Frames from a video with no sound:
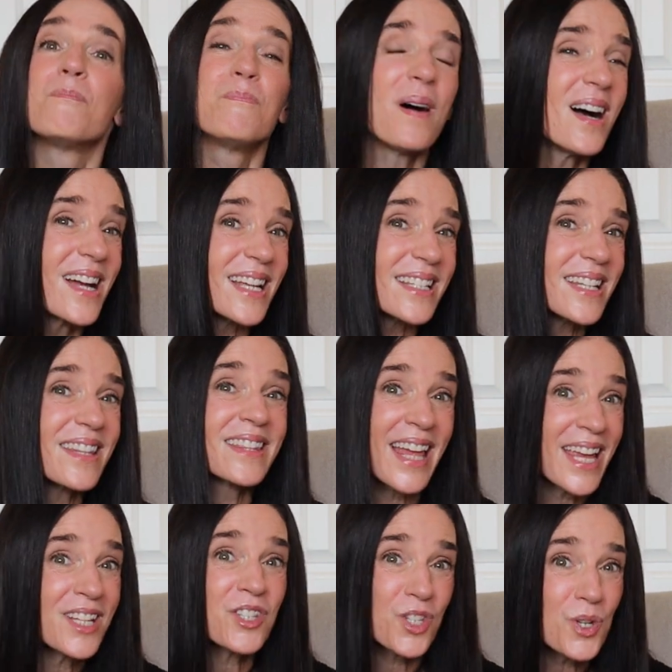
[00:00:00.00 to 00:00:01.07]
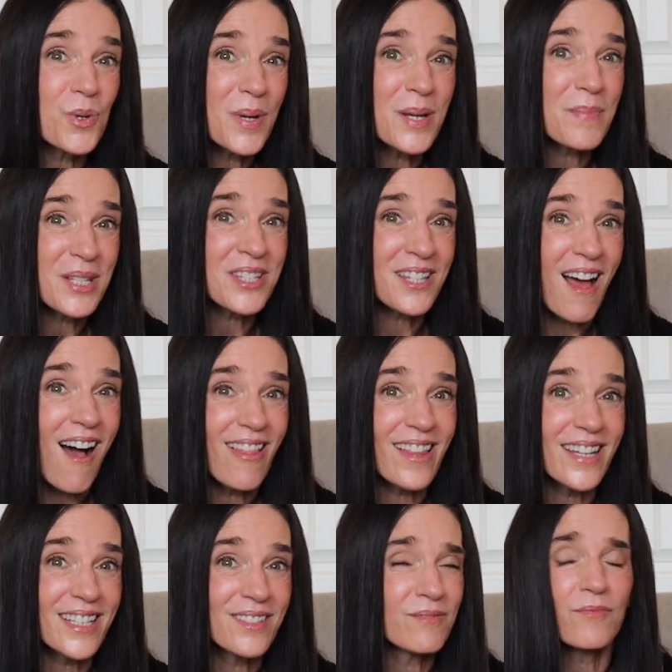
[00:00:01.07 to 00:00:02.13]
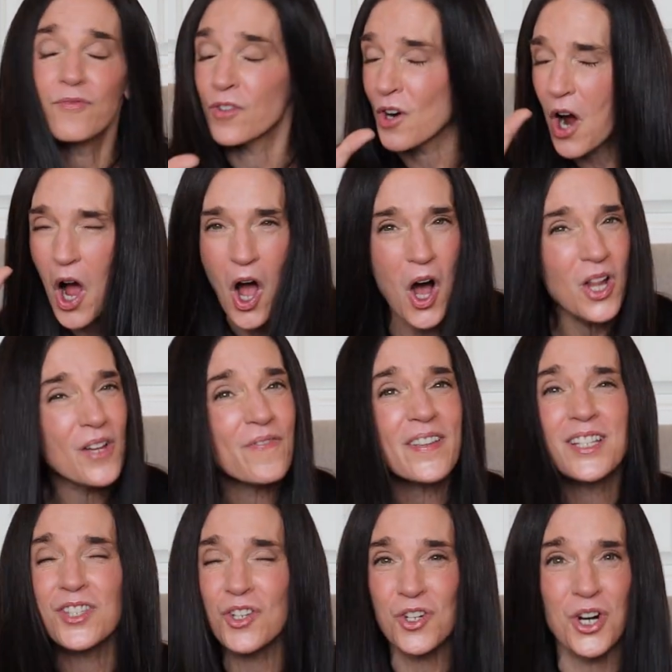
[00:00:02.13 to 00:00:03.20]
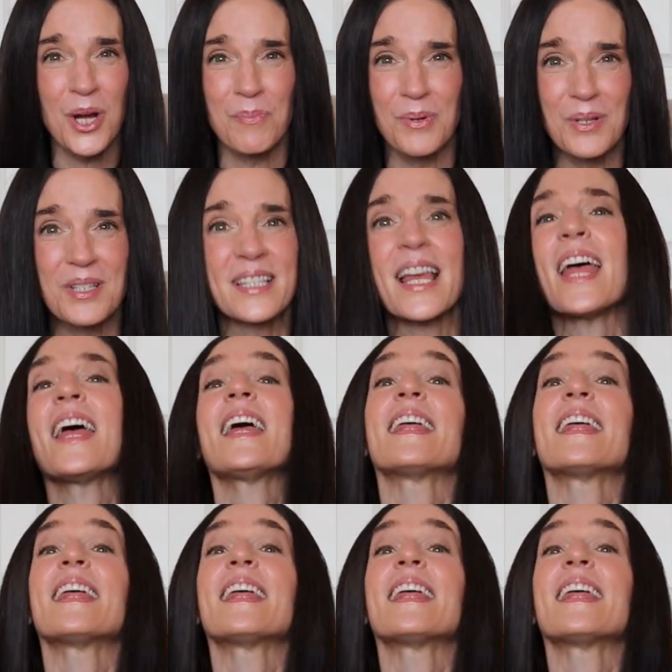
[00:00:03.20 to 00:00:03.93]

But they do him a solid for all of his troubles.